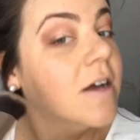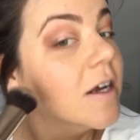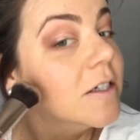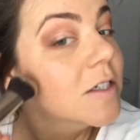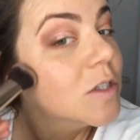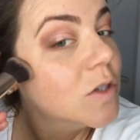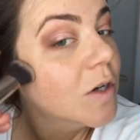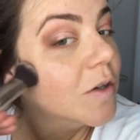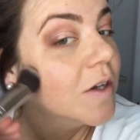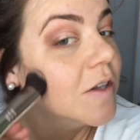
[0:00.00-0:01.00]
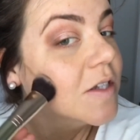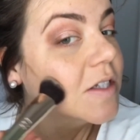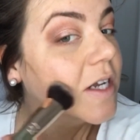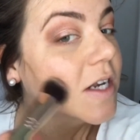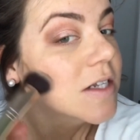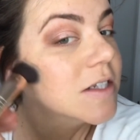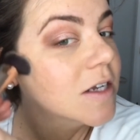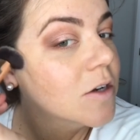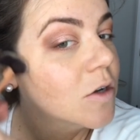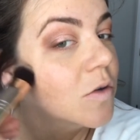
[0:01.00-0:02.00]
I just struggle, and this side has
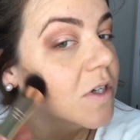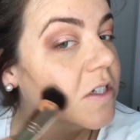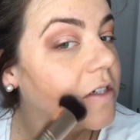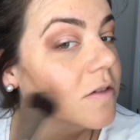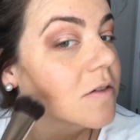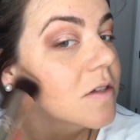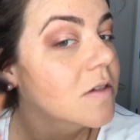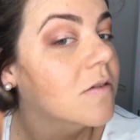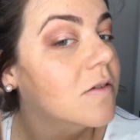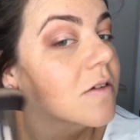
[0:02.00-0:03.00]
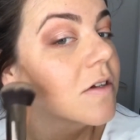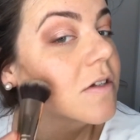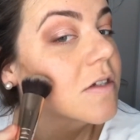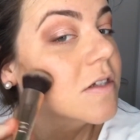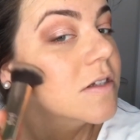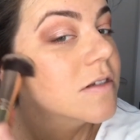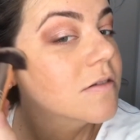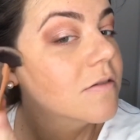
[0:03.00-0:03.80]
like no issues. It just